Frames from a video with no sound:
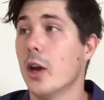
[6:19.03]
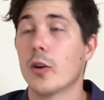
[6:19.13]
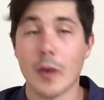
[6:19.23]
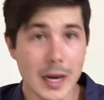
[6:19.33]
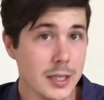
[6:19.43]

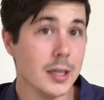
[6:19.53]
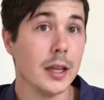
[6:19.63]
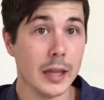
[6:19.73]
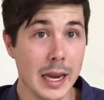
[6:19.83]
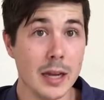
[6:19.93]
Granted,
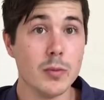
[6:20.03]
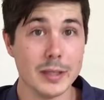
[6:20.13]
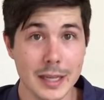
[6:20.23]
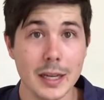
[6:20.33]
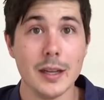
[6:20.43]
the land
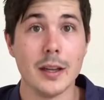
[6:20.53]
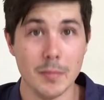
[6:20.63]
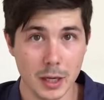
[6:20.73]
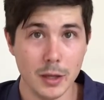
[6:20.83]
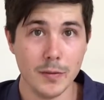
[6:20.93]
was in the
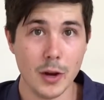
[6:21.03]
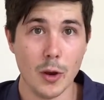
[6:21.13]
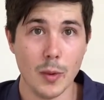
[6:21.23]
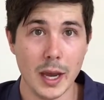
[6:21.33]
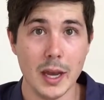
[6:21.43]
middle of
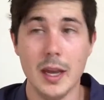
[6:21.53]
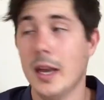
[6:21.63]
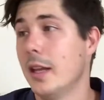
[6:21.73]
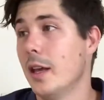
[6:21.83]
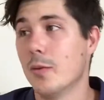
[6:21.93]
nowhere.
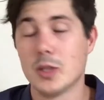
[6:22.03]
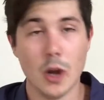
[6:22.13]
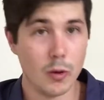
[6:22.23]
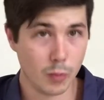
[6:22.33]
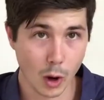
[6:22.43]
There was
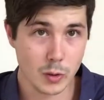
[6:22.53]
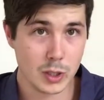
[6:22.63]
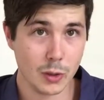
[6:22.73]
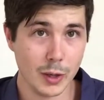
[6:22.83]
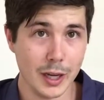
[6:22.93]
no road
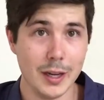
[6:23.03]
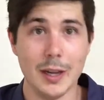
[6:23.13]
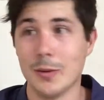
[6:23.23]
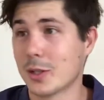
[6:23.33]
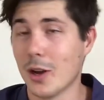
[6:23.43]
to it.
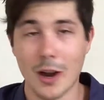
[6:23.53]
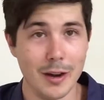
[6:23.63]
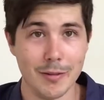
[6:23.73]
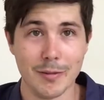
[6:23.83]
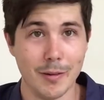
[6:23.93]
It was kind
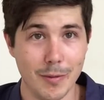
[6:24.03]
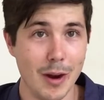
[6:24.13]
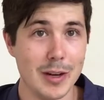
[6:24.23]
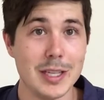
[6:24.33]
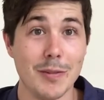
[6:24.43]
of
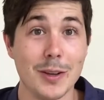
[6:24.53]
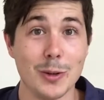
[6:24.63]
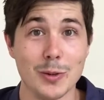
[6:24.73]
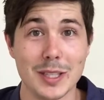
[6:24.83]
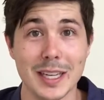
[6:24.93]
very
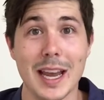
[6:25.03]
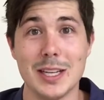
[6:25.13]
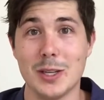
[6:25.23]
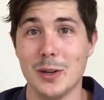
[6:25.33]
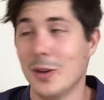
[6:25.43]
difficult to get
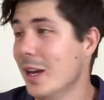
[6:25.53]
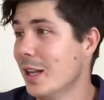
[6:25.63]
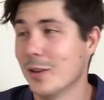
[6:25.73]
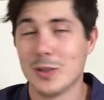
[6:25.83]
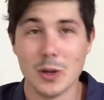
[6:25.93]
to.
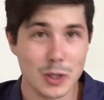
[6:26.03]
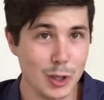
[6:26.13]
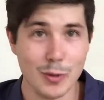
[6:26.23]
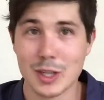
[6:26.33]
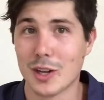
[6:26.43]
There was no
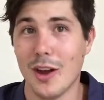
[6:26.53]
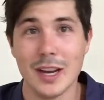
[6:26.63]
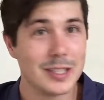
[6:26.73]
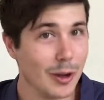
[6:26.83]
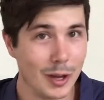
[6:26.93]
sewage
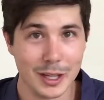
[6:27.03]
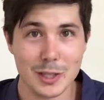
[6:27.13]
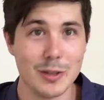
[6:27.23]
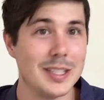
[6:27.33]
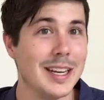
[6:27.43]
lines, no
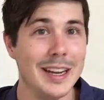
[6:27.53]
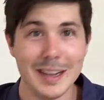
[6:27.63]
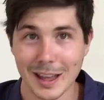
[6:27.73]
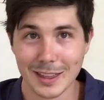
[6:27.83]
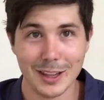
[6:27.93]
electricity,
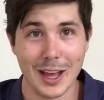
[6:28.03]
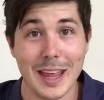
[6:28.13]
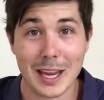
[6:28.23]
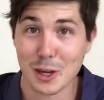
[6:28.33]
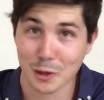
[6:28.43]
nothing like
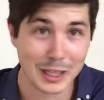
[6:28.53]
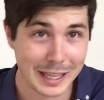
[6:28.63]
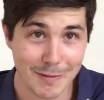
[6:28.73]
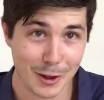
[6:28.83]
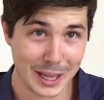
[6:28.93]
that. You couldn't
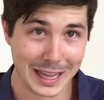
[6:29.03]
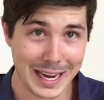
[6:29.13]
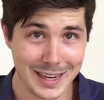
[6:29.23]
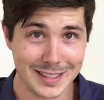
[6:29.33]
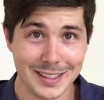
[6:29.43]
live on the
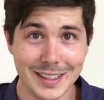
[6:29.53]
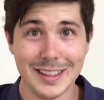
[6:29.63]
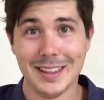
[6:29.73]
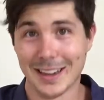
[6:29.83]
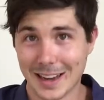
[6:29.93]
land,
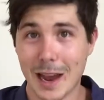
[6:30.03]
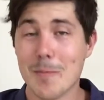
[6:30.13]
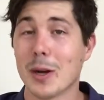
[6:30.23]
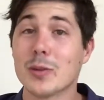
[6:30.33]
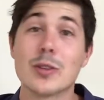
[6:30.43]
okay?
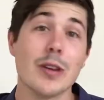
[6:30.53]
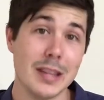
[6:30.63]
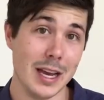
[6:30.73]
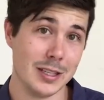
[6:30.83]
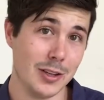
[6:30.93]
But it was
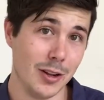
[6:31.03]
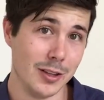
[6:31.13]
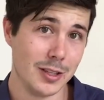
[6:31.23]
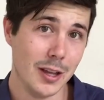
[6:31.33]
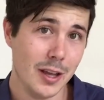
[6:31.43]

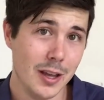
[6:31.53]
$3,000.